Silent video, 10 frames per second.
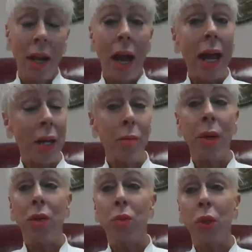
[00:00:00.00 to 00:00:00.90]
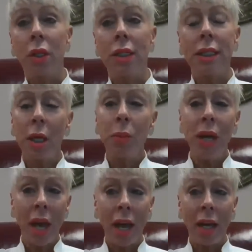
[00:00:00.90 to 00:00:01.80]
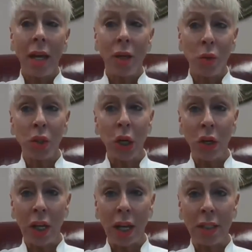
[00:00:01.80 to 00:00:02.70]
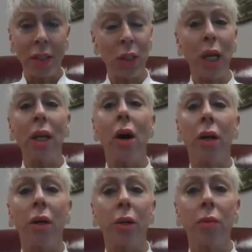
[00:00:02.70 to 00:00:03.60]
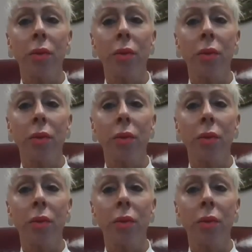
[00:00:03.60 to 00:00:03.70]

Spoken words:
I am Beth Wood, CPA and North Carolina State Auditor.